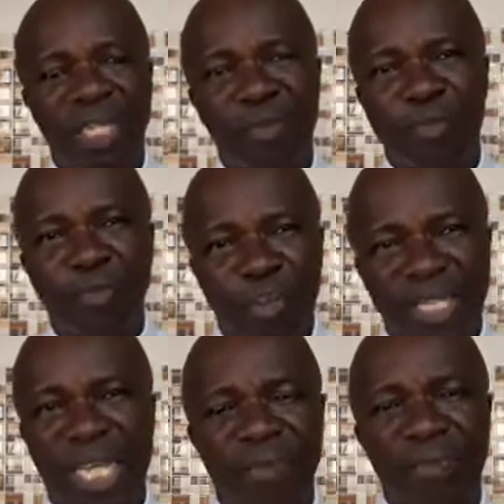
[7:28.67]

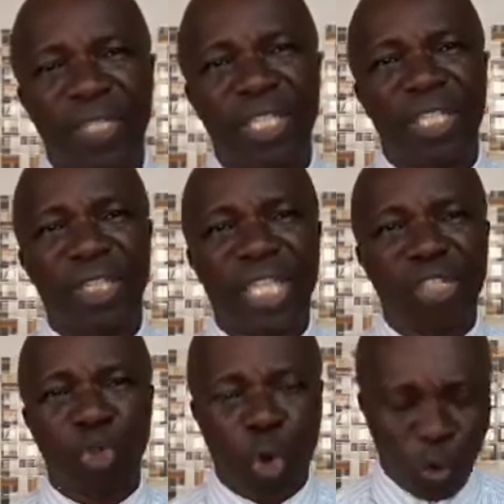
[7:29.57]
Further,
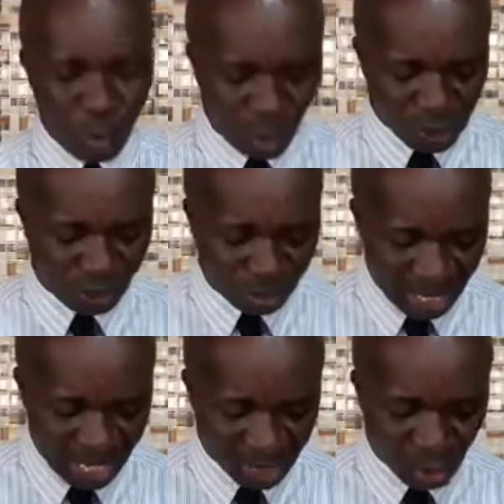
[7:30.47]
this home was
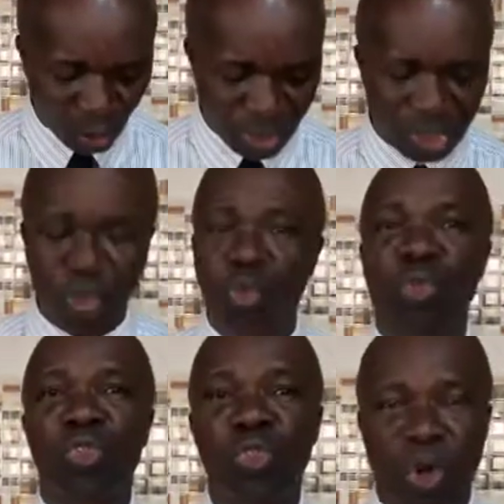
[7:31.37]
blessed with
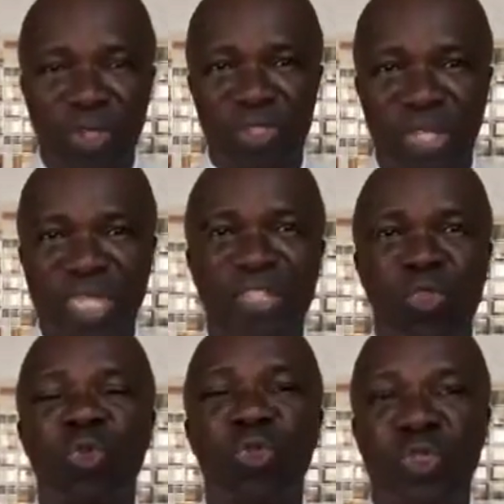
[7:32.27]
two sons. At
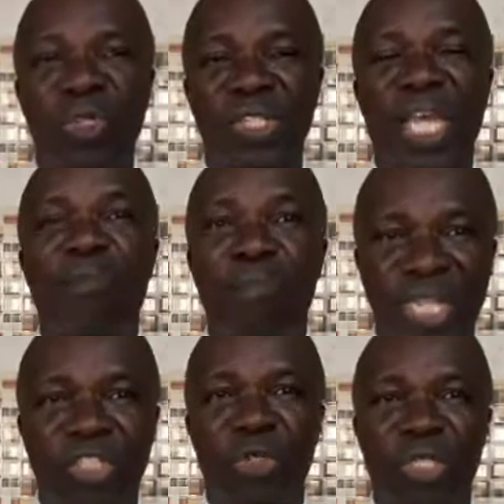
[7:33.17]
least two sons are
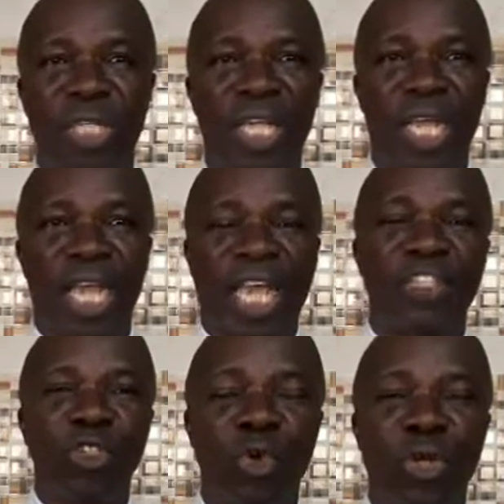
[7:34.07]
mentioned. And
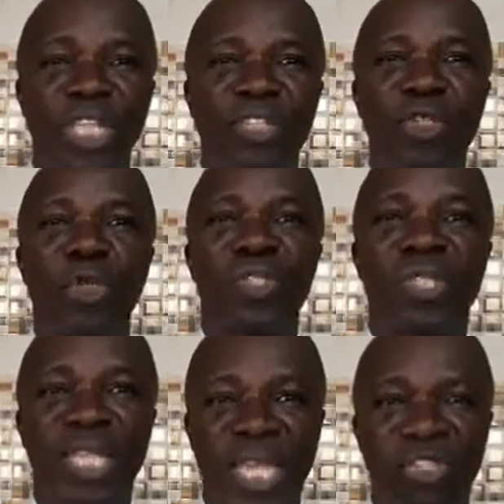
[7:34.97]
you know, in
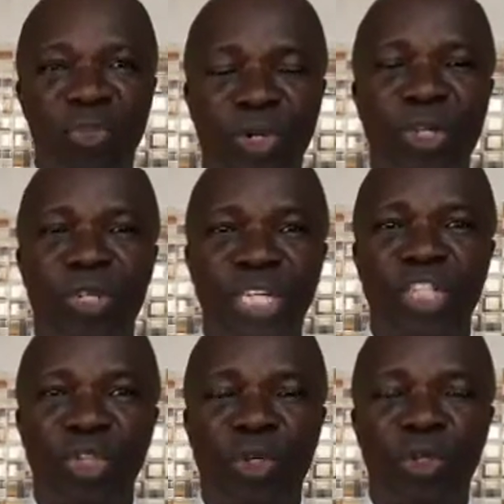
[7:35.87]
those days,
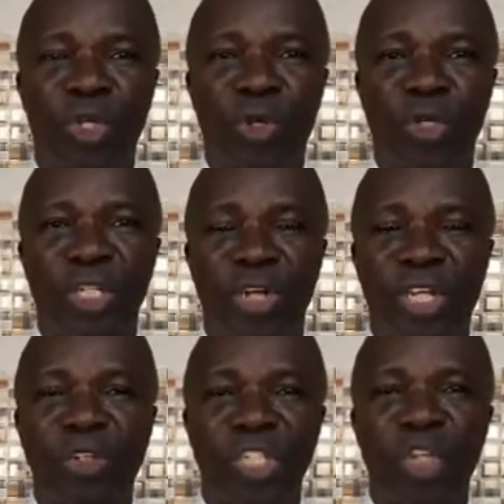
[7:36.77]
recognition
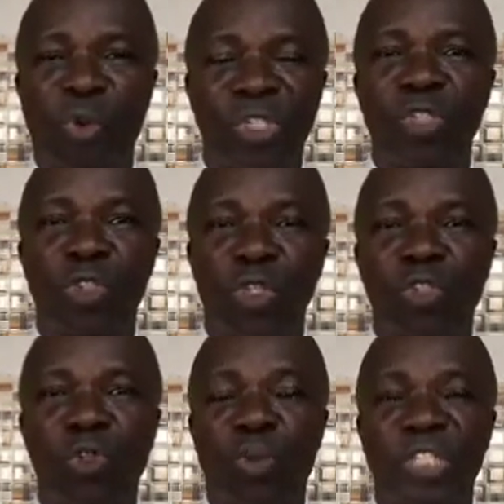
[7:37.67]
recognition was not
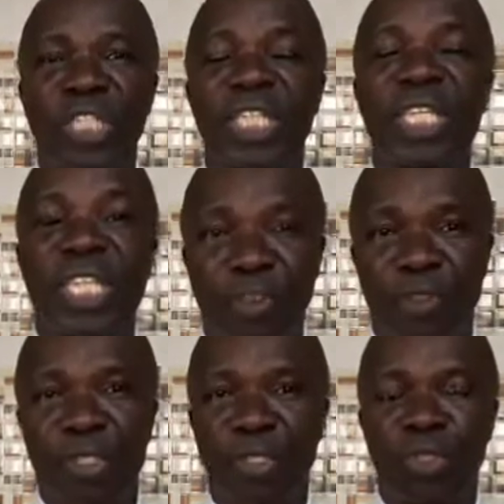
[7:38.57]
so much
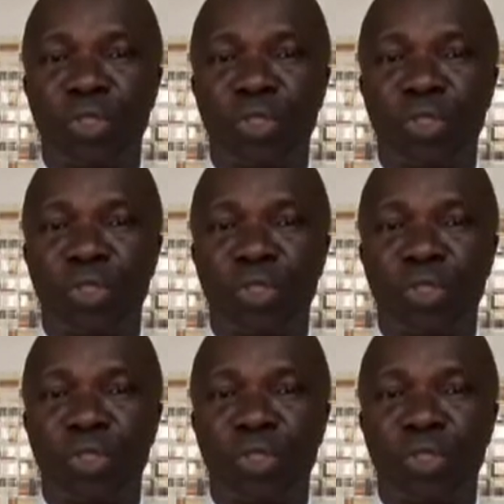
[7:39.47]
given